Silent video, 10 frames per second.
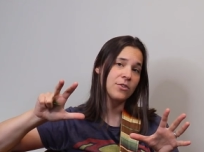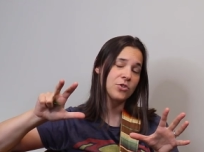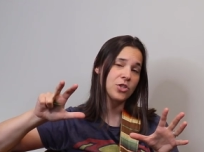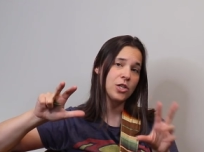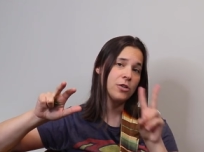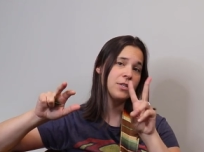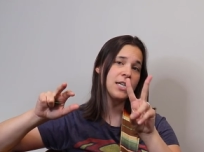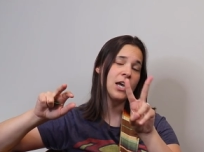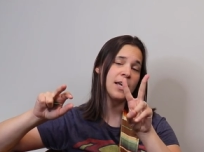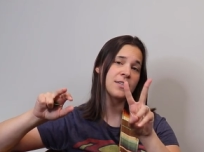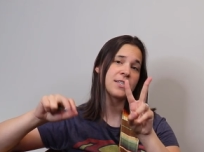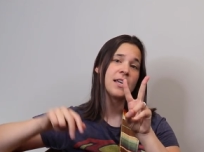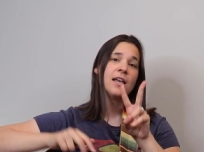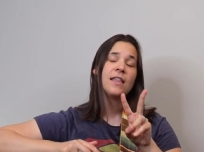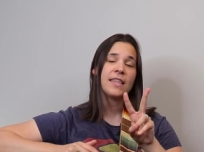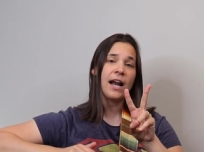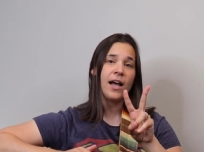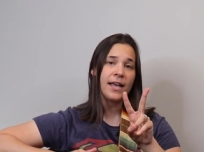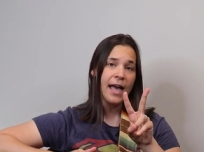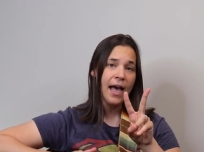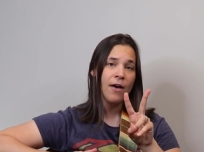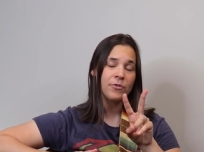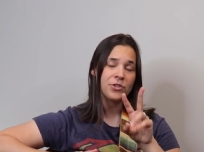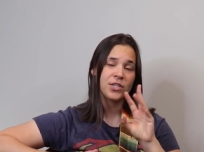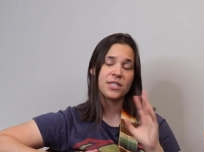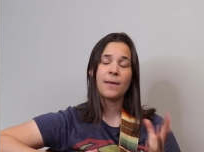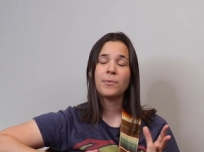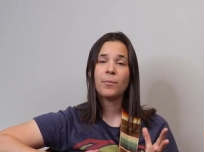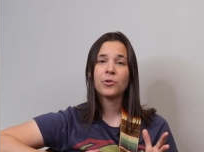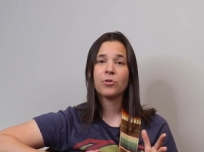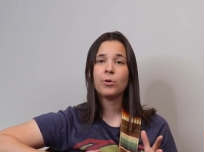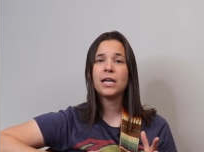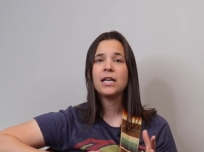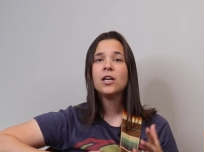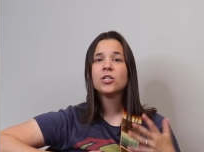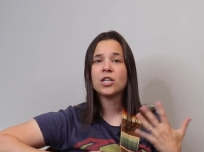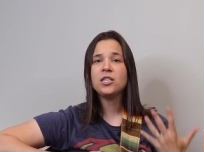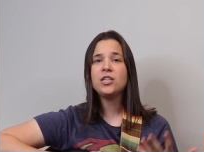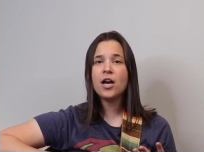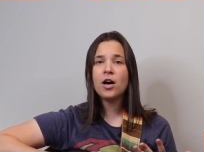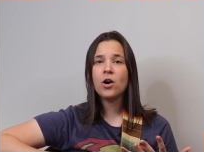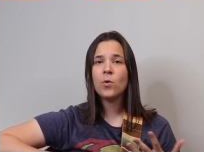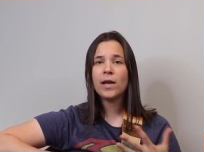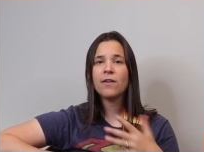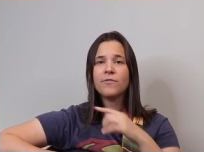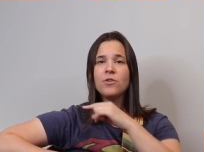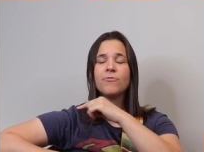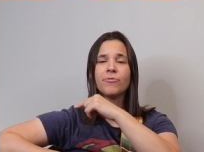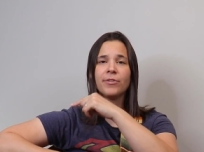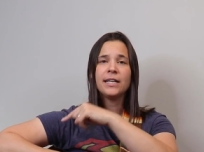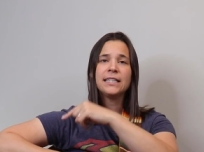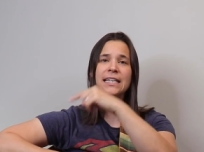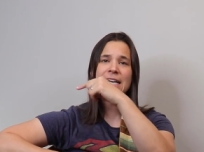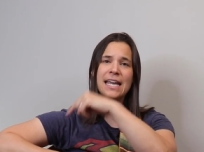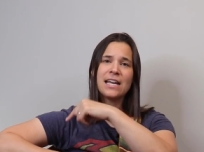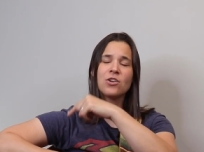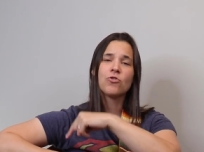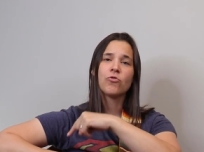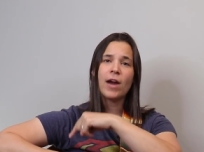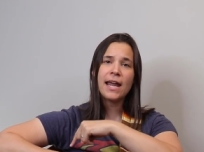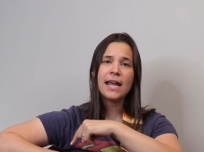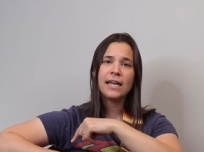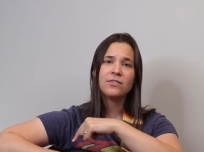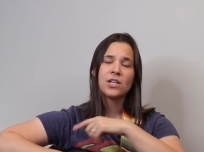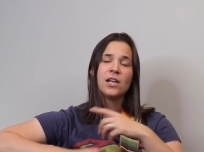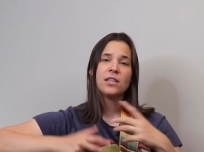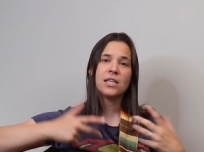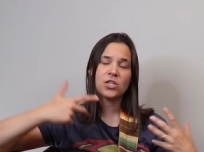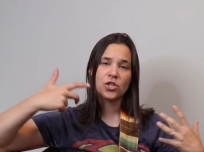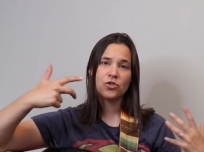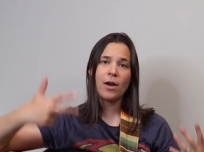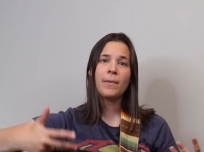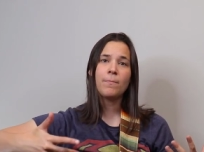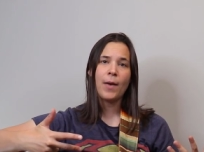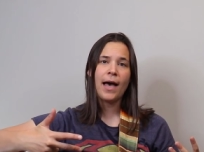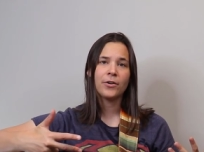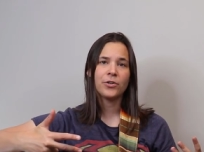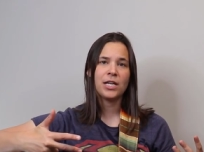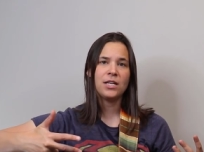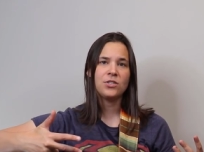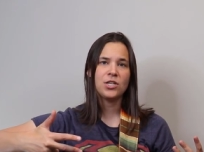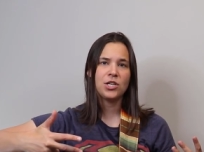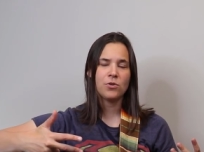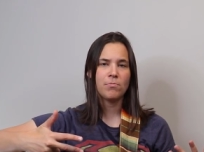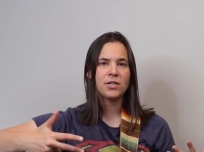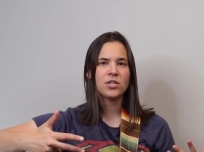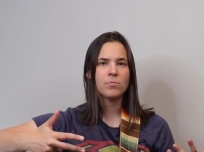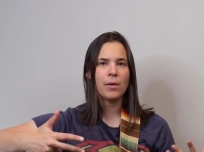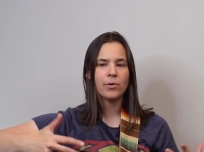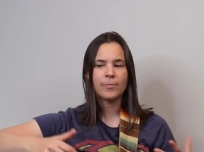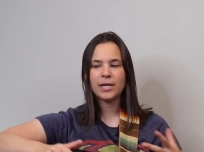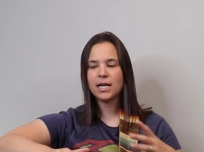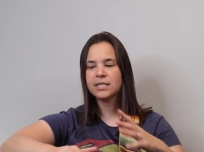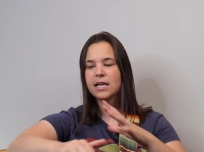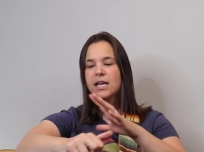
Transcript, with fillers: There's two tests that I have, which is step number three, to know if you've really ingrained this strumming pattern into your muscle memory, because